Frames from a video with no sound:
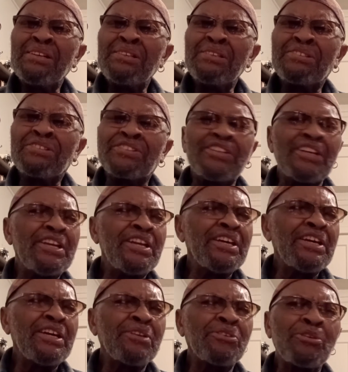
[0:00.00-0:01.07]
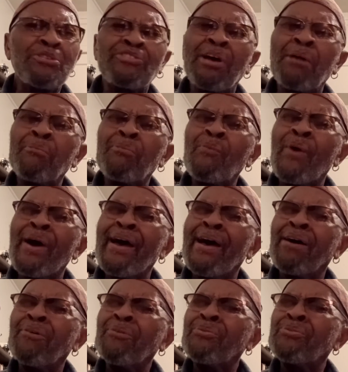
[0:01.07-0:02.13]
sending it to
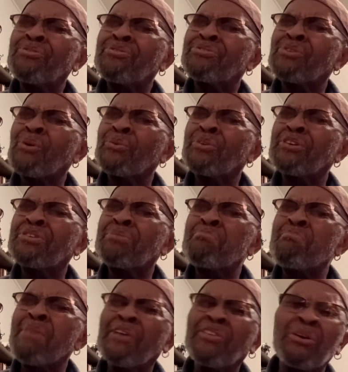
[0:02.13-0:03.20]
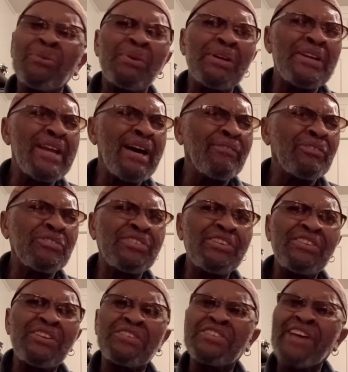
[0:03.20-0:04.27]
somewhere so that mother would never see
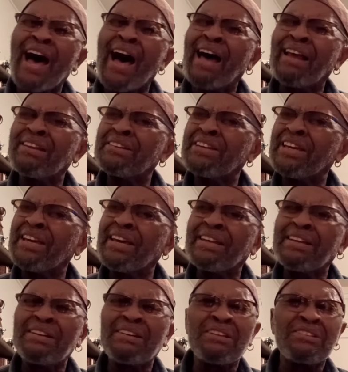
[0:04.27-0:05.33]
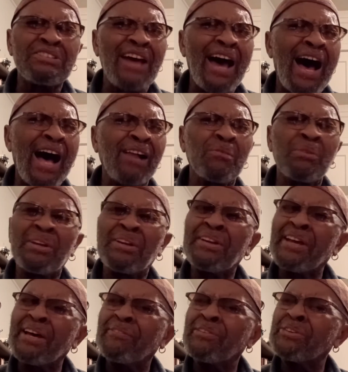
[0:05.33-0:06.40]
the child again and the child would
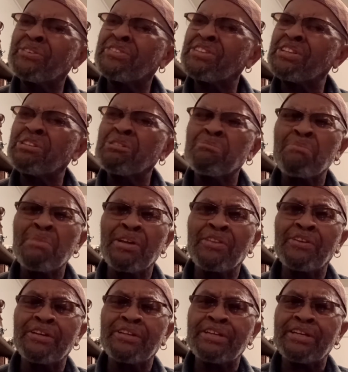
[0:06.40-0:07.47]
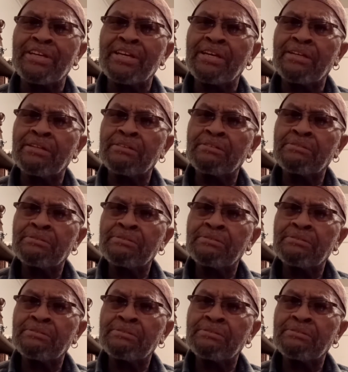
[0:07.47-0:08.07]
never see the mother again.